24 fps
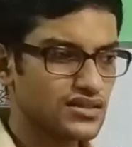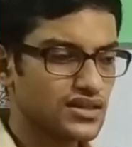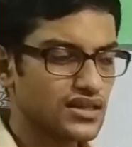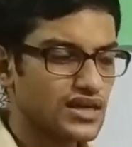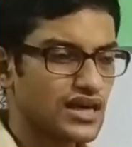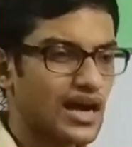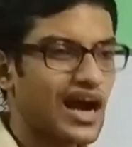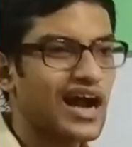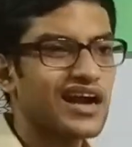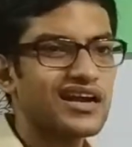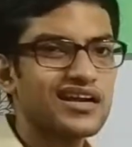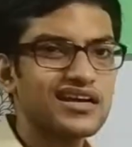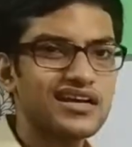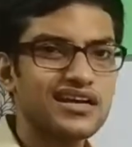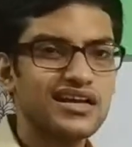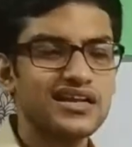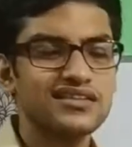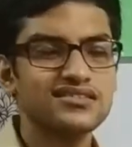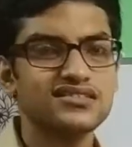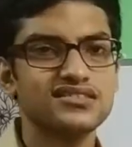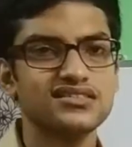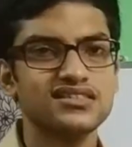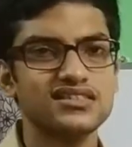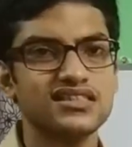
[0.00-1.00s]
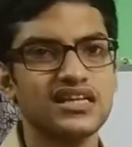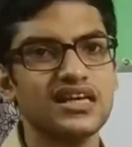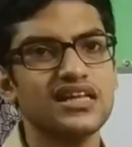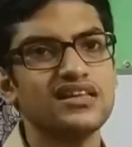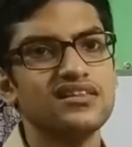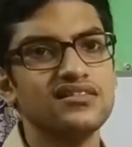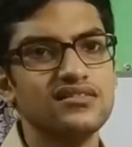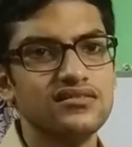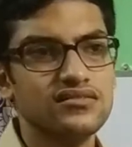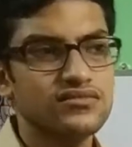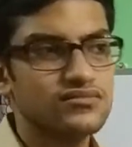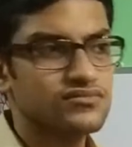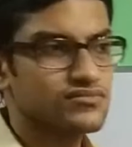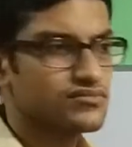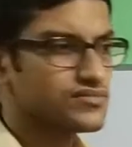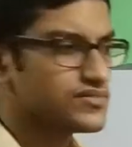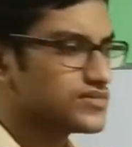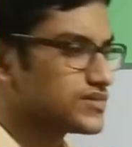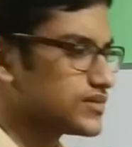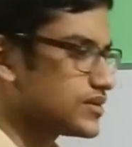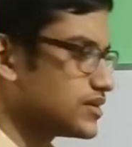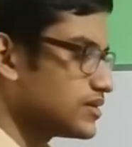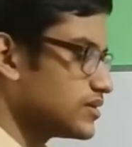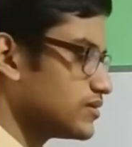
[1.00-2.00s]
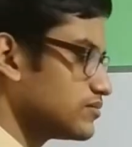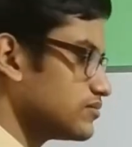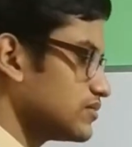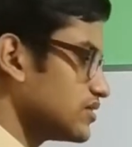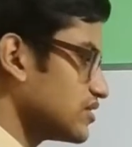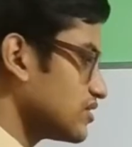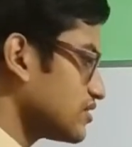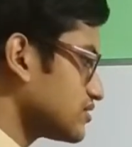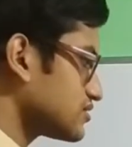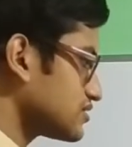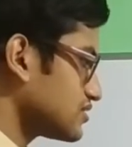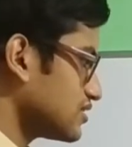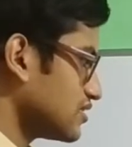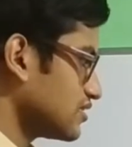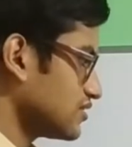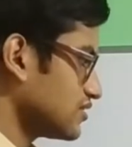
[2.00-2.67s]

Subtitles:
kernel and the shell, because